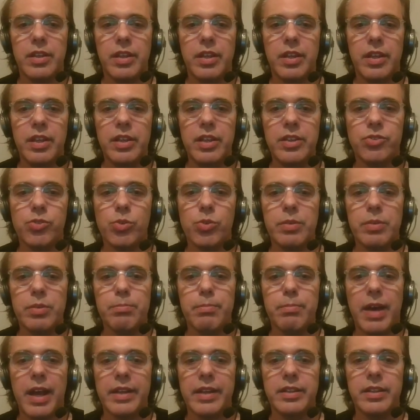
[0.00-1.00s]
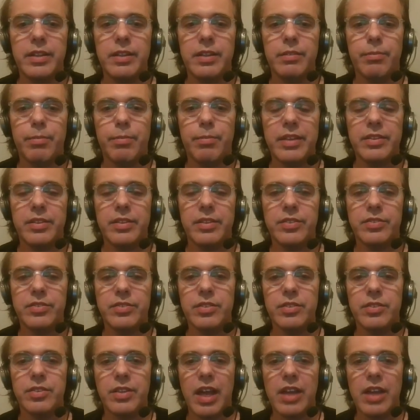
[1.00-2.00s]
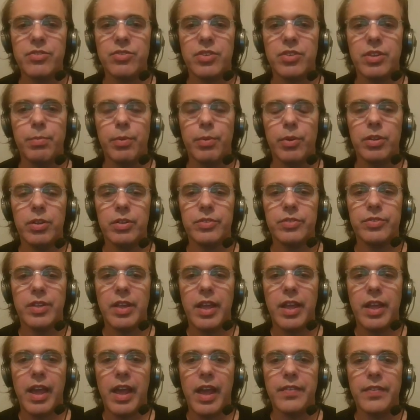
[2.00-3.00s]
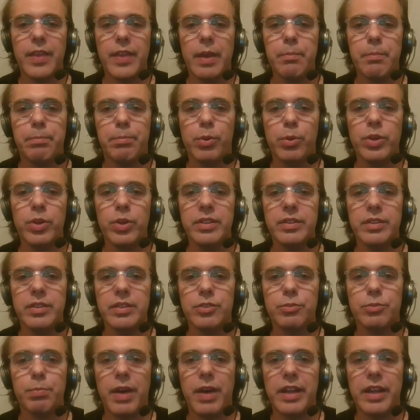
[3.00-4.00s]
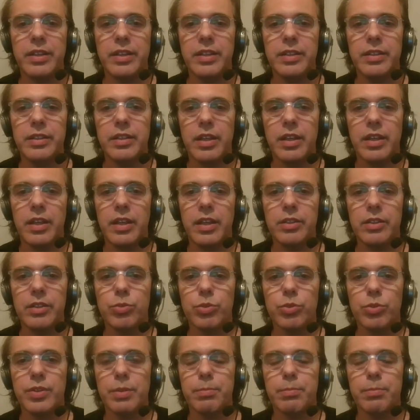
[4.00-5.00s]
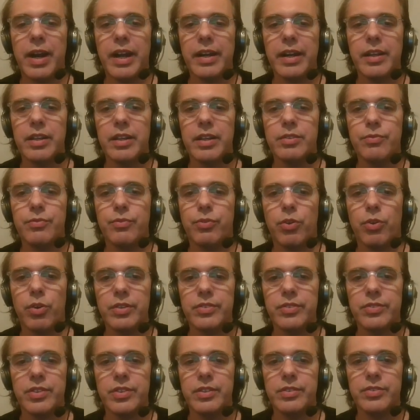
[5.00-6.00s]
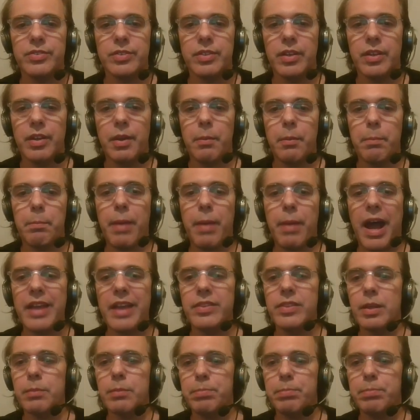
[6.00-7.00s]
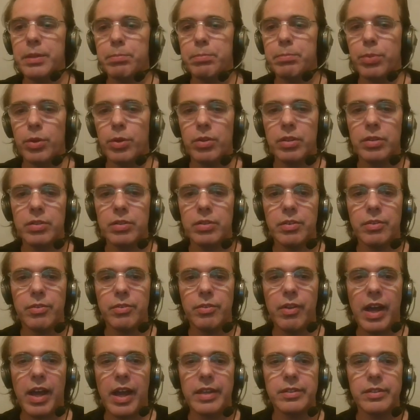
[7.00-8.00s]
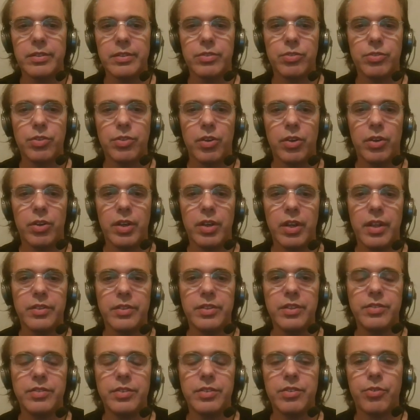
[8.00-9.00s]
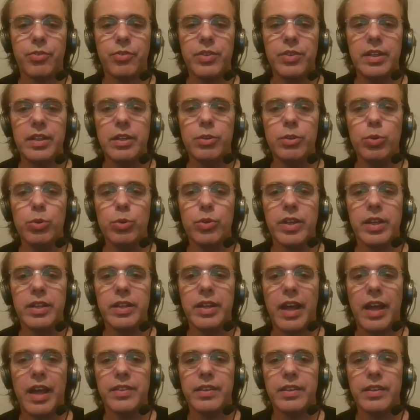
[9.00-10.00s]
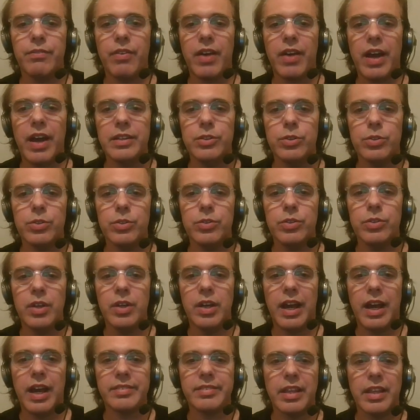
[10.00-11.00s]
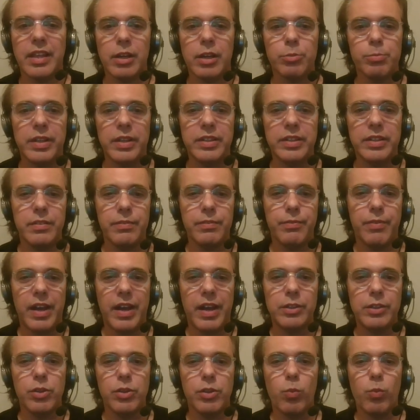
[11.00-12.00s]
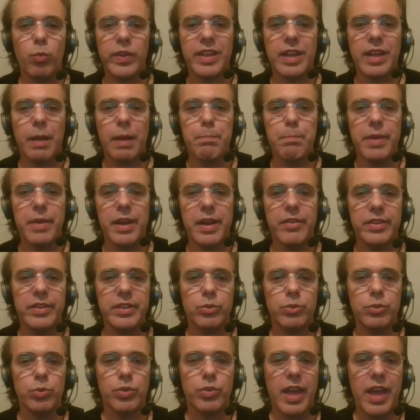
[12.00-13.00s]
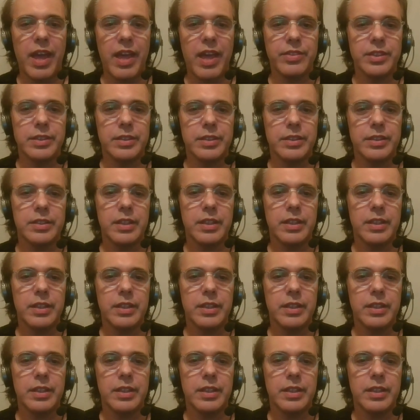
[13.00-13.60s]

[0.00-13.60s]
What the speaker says: issuing money by these intangibles and then putting this money into the market forces by the people, right? So this is really looking at the value as an augmented value, and we can marry together